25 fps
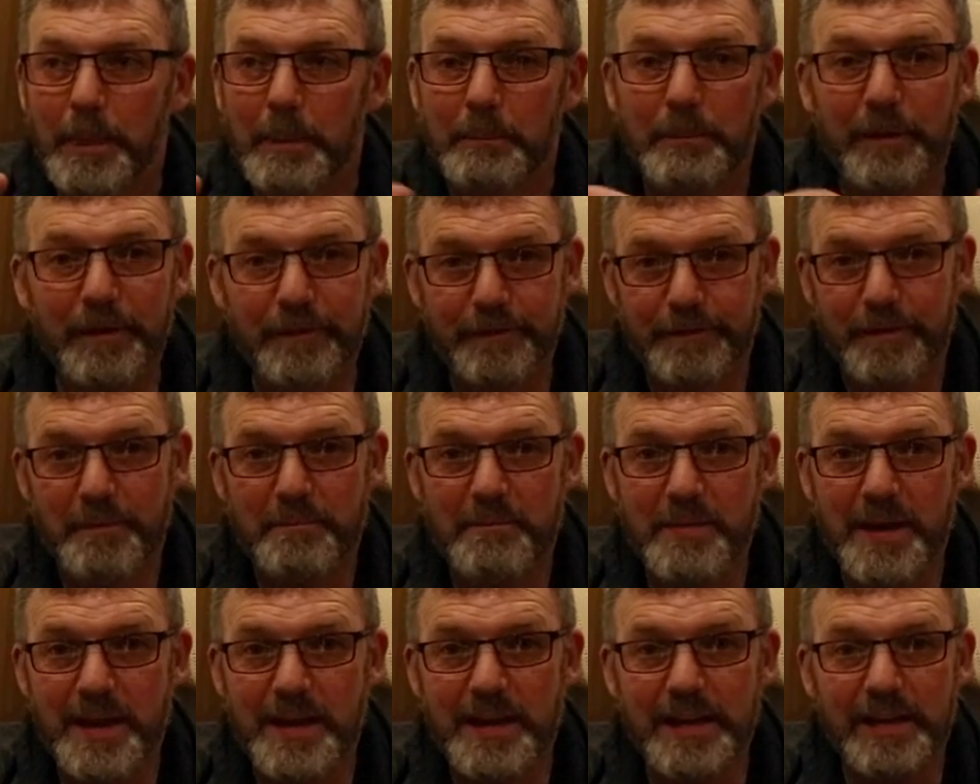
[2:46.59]
But for
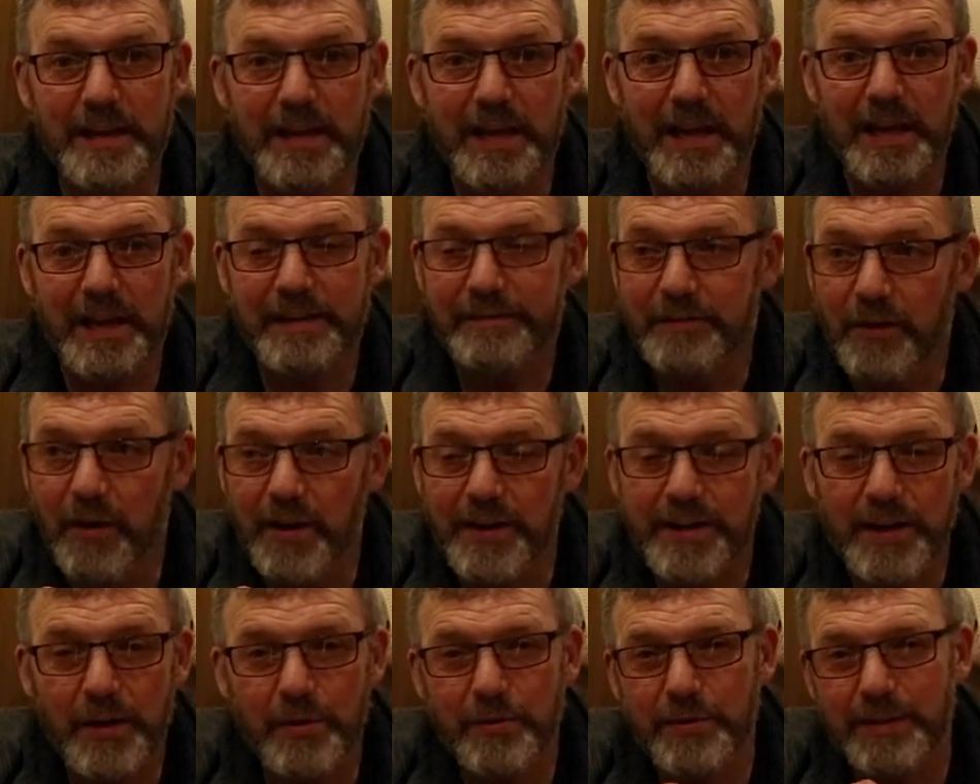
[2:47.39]
me, if
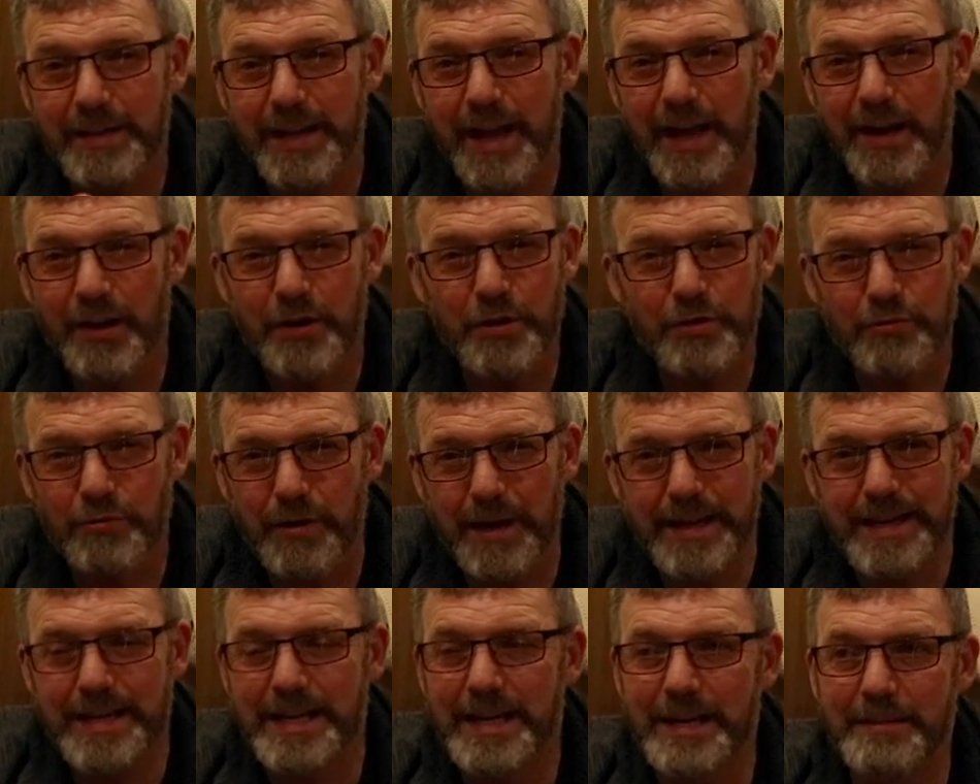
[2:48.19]
I don't get a
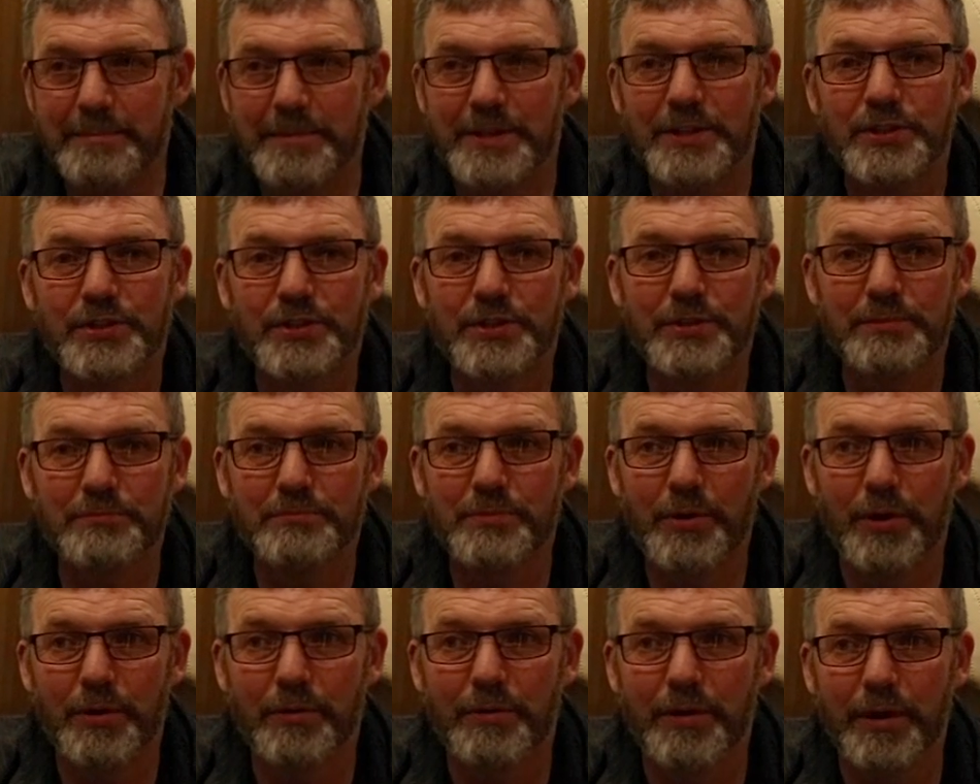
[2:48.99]
great image
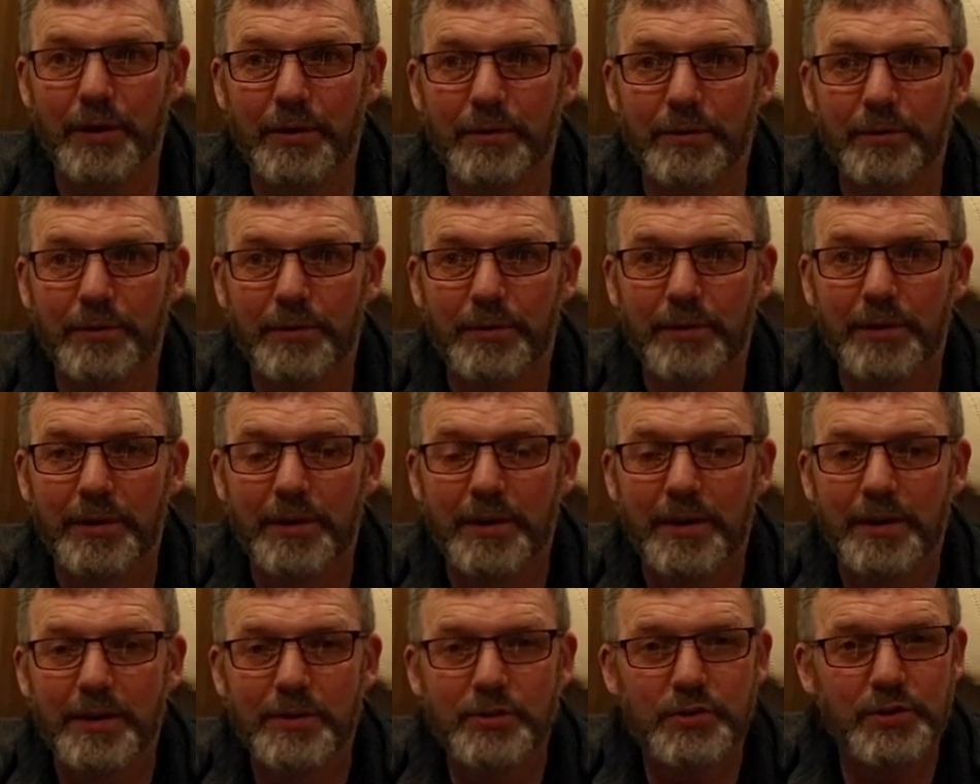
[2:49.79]
tomorrow,
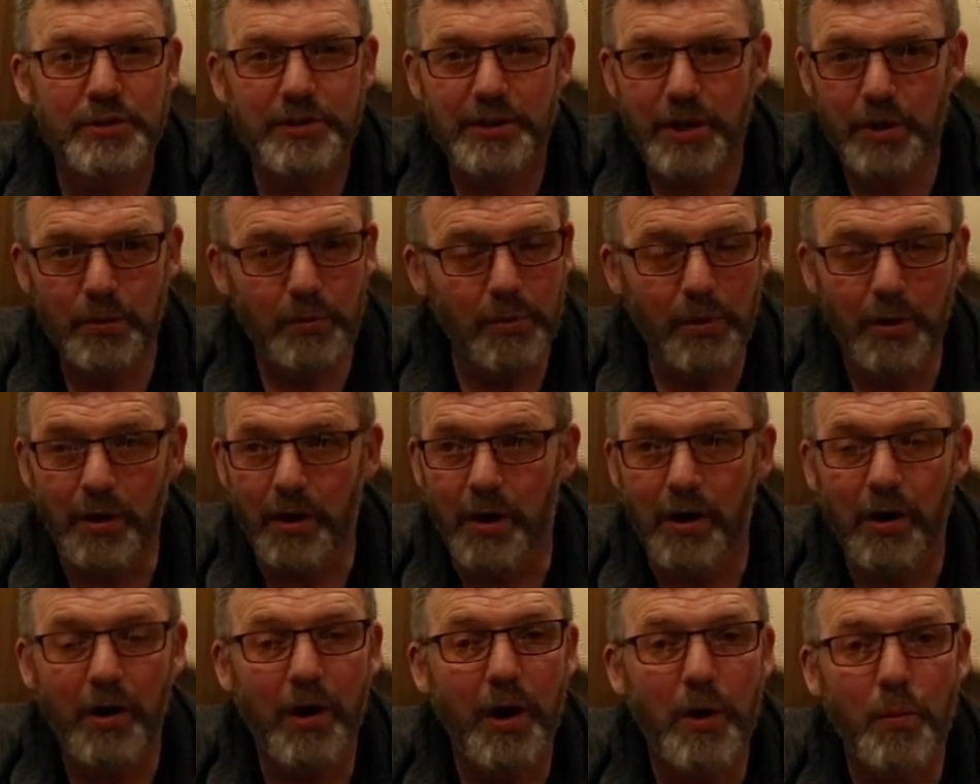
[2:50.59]
do you know what?
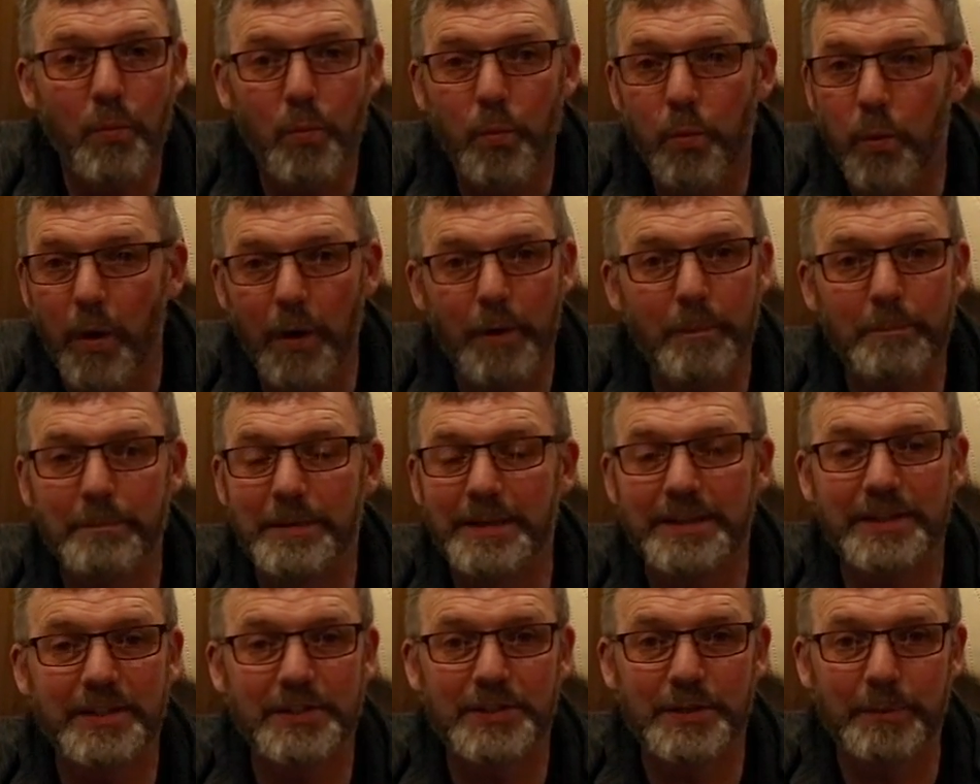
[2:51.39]
I won't
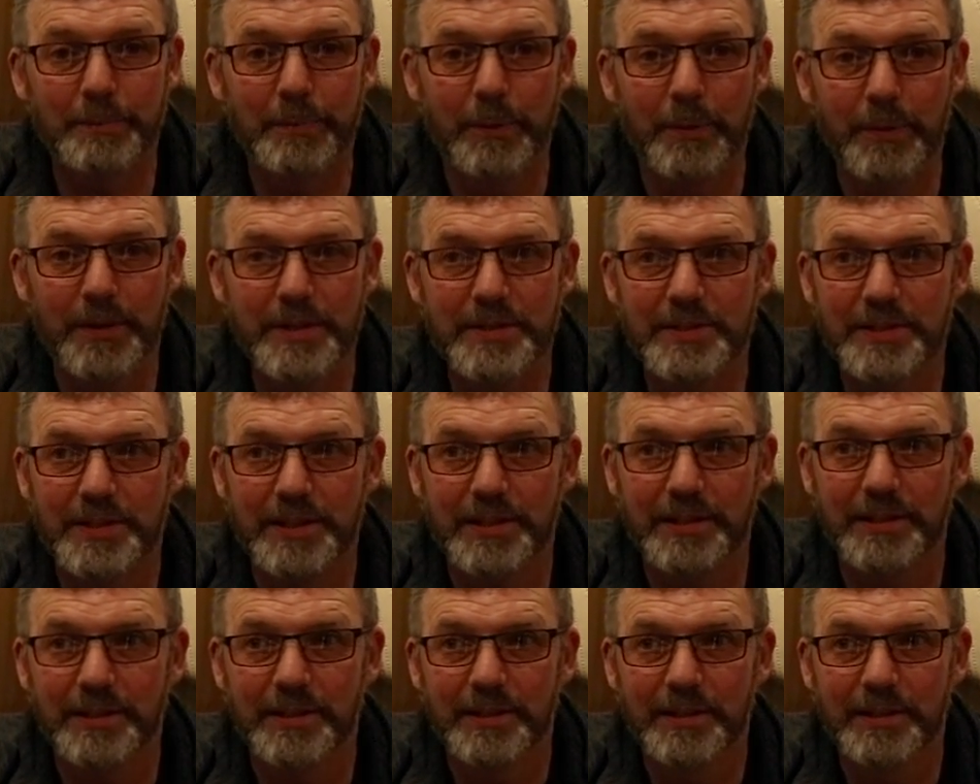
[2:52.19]
be disappointed,